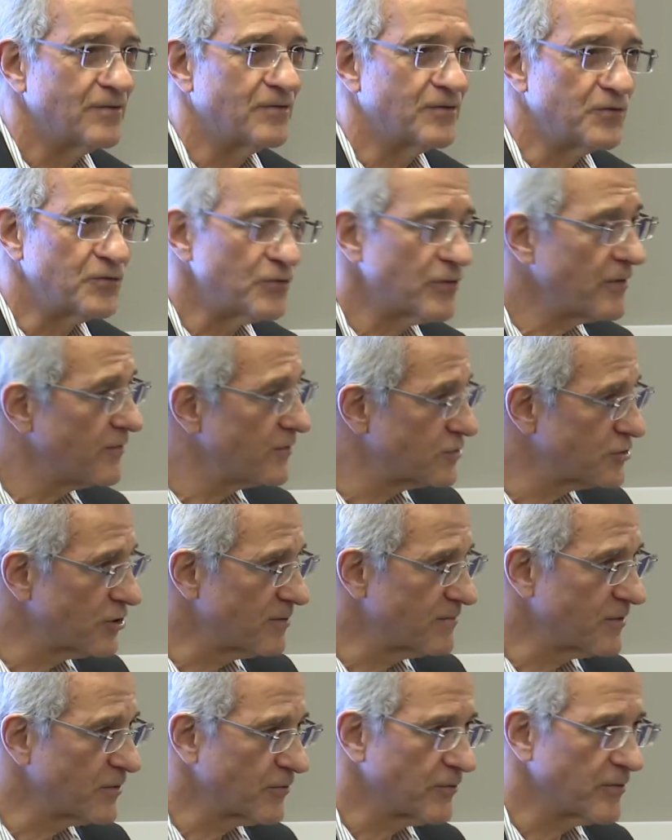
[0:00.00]
during the
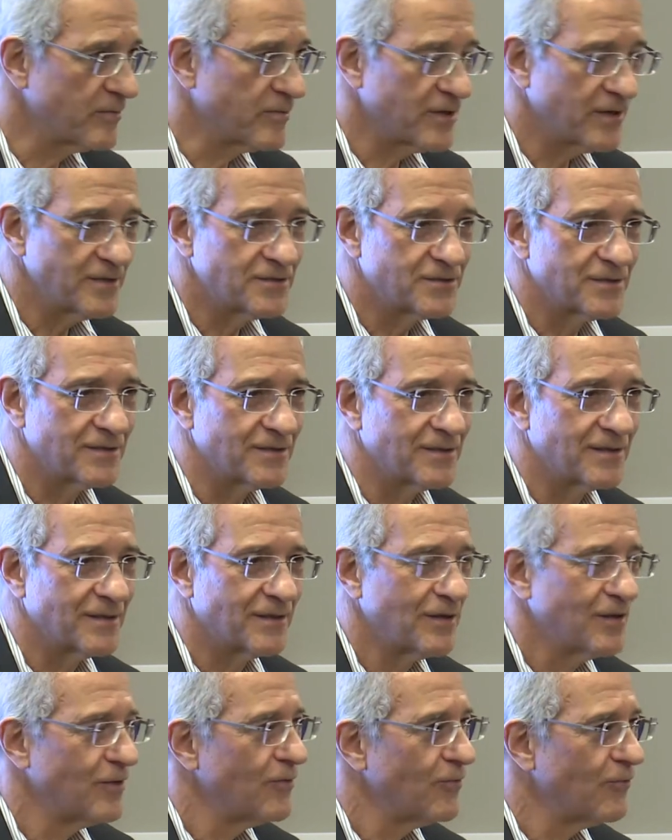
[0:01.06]
German occupation,
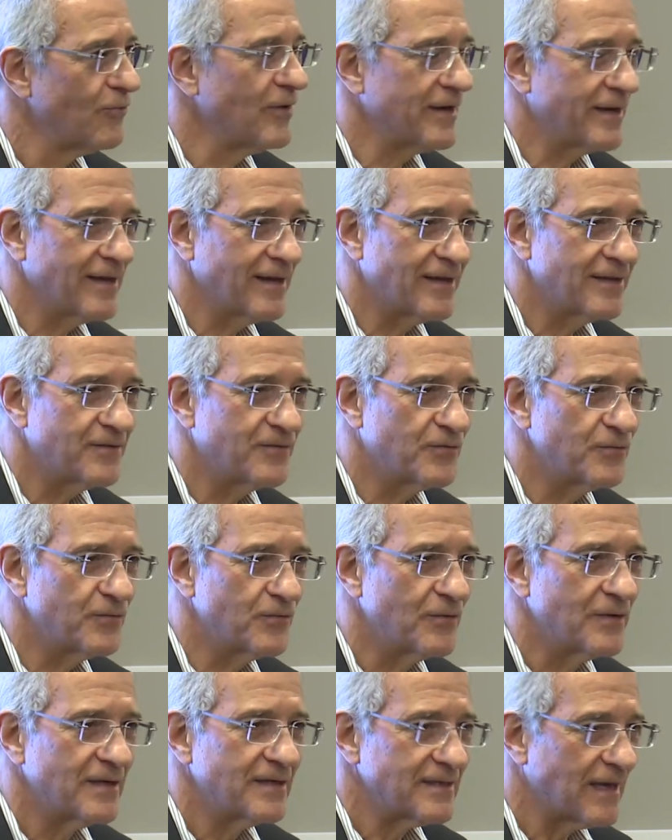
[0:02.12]
one had to
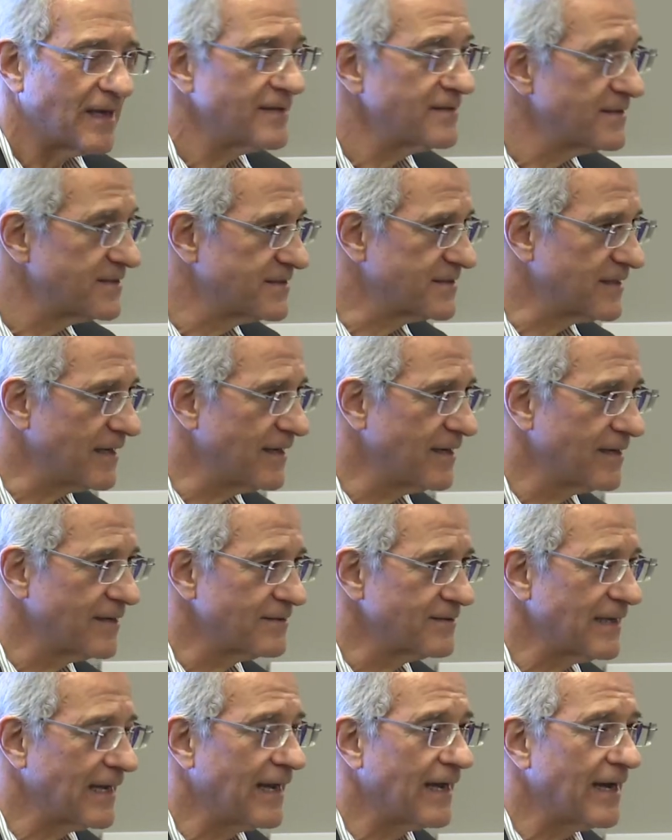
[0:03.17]

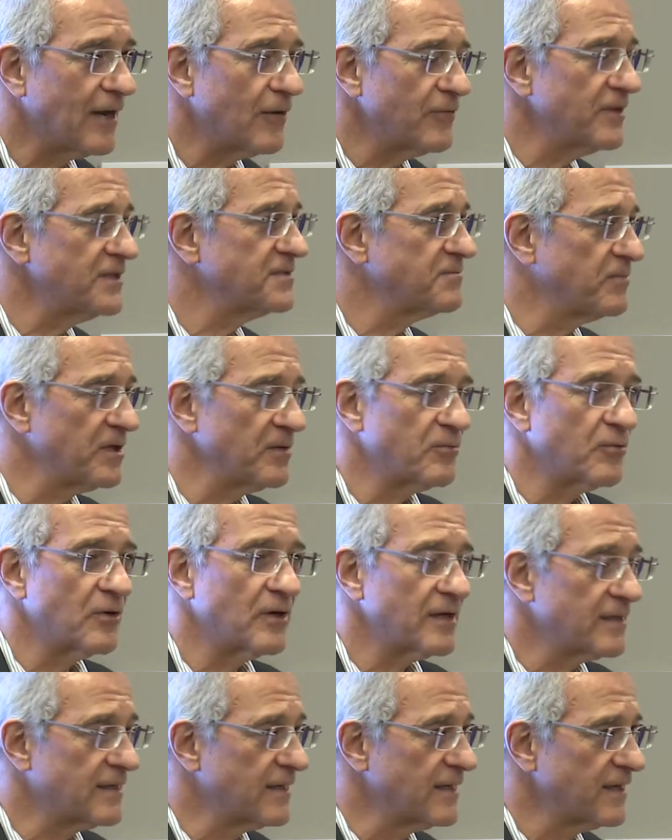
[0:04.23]
understand how these people
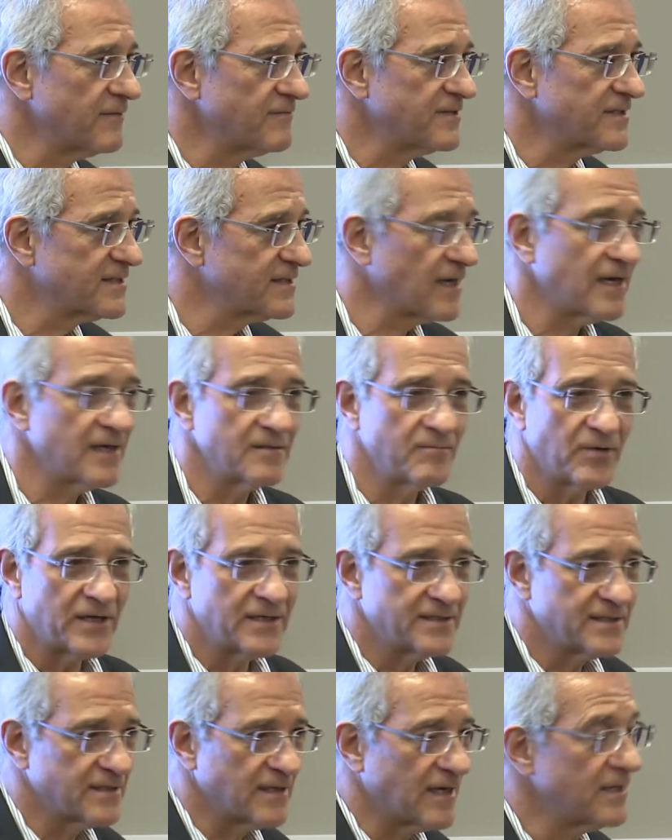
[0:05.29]
had lived side by
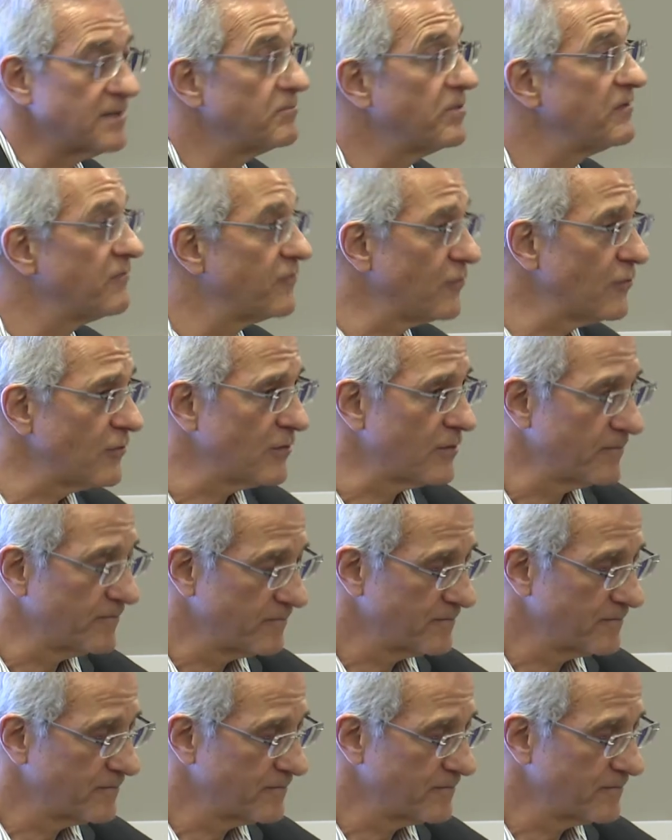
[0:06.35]
side before.